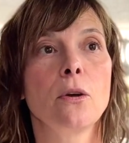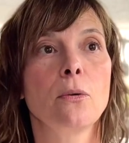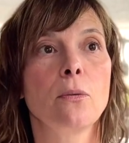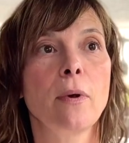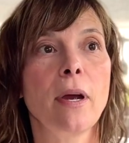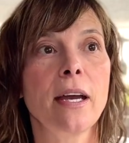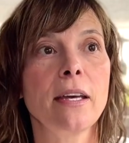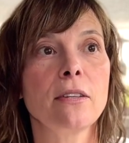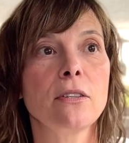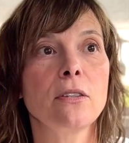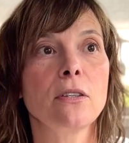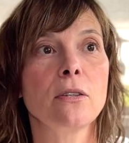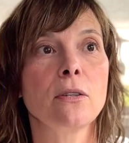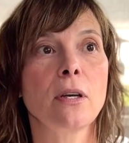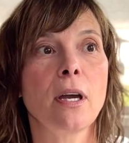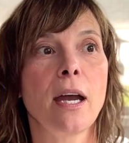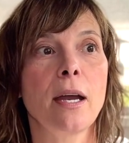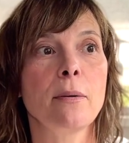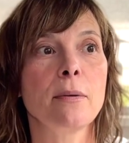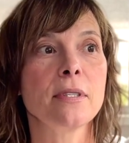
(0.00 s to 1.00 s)

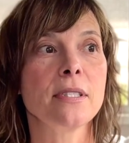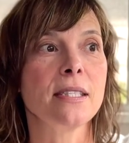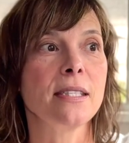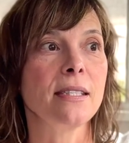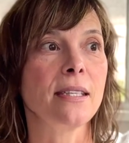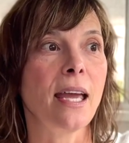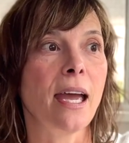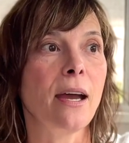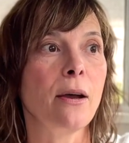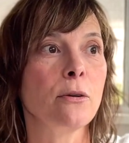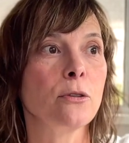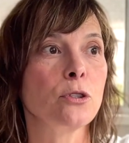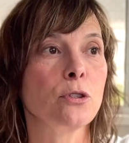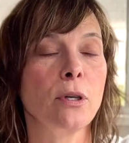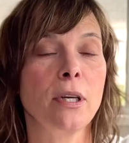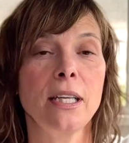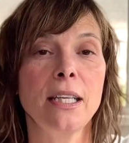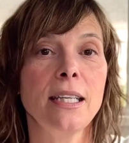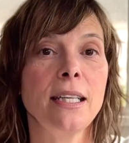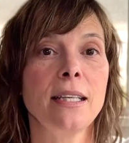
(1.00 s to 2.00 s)
Rather, I was now
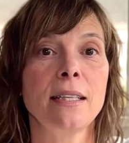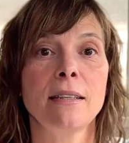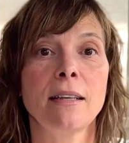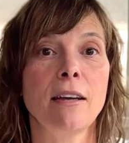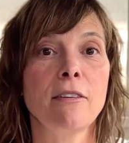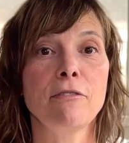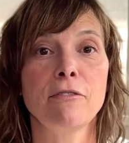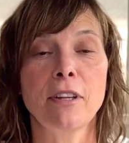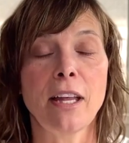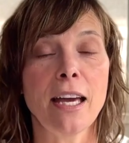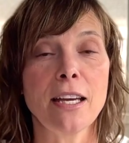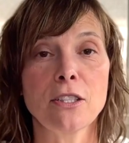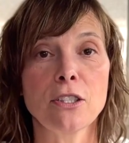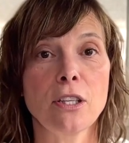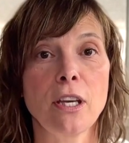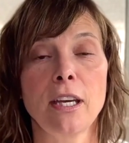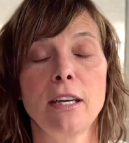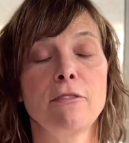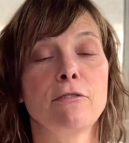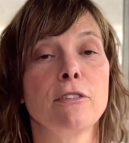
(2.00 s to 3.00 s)
trading a
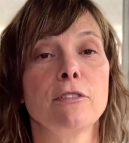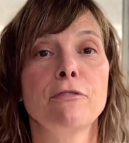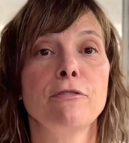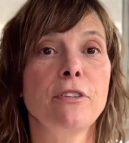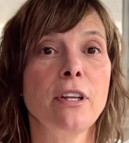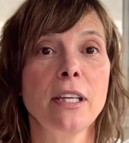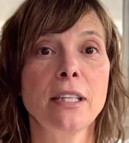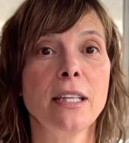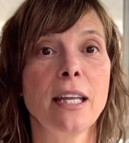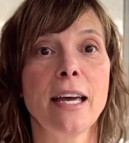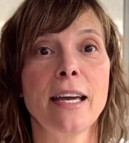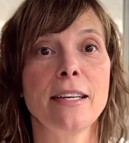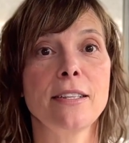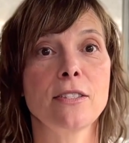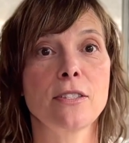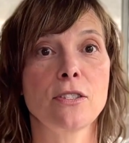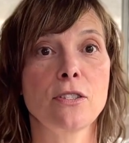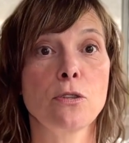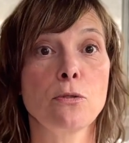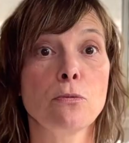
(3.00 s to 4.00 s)
flashlight for
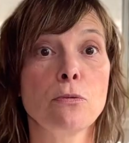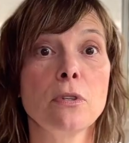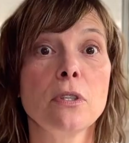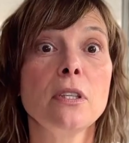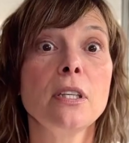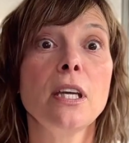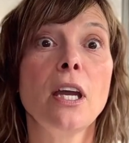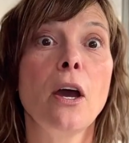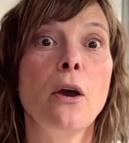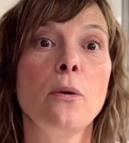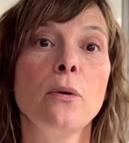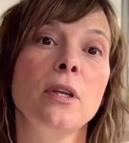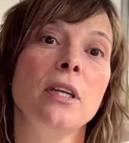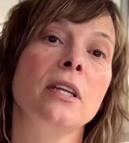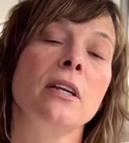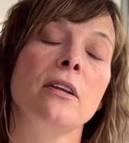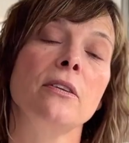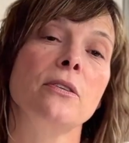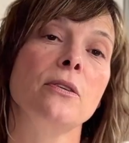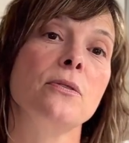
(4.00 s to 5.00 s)
floodlights to really hone
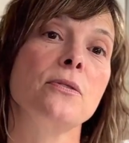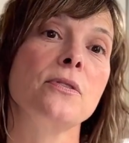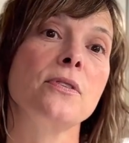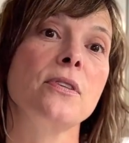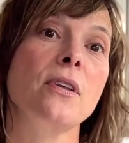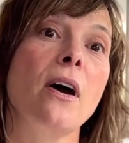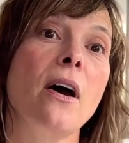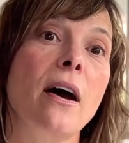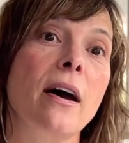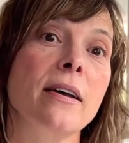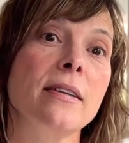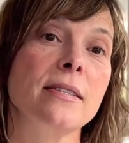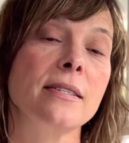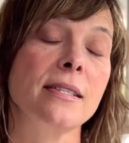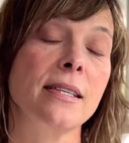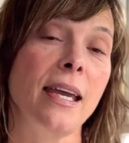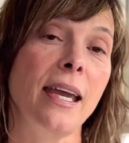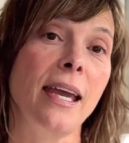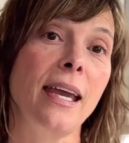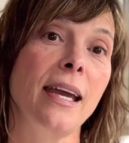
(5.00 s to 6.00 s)
in on those
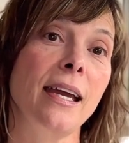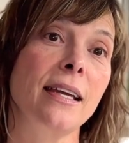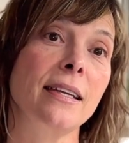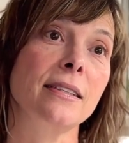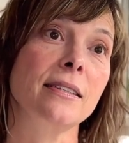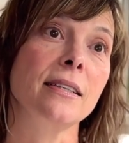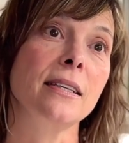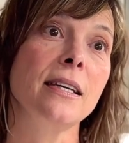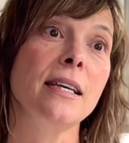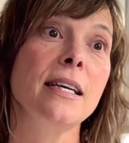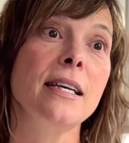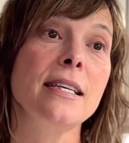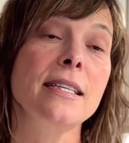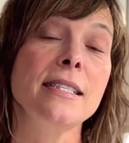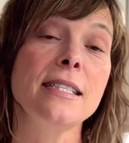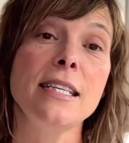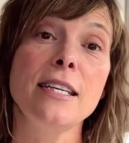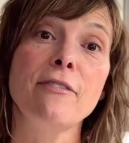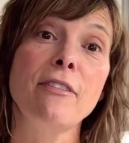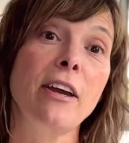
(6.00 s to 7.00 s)
thoughts and
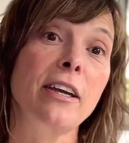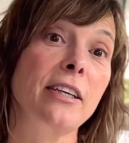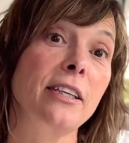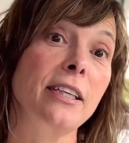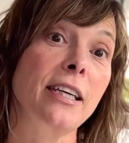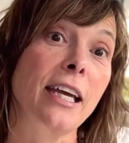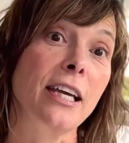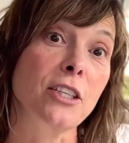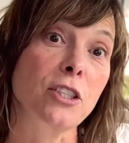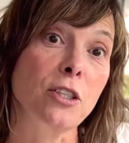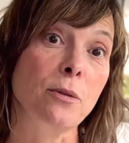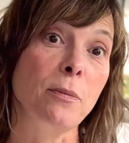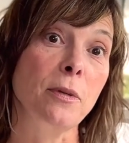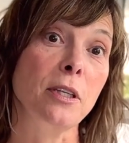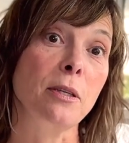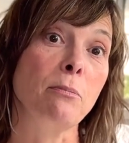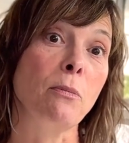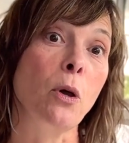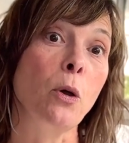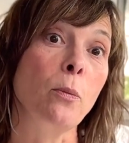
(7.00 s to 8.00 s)
see if I could catch them in
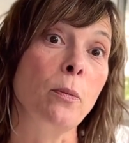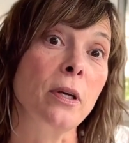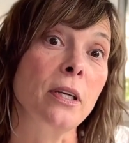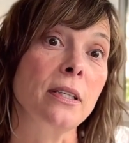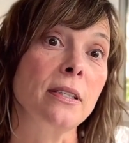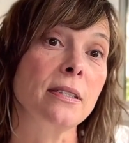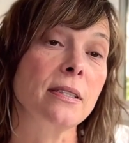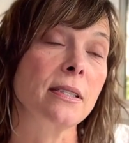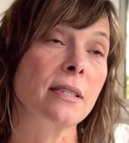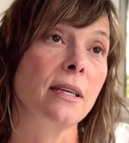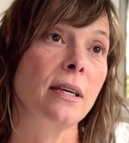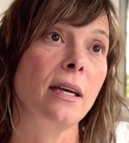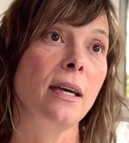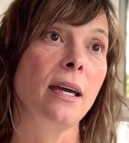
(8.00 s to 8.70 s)
the moment.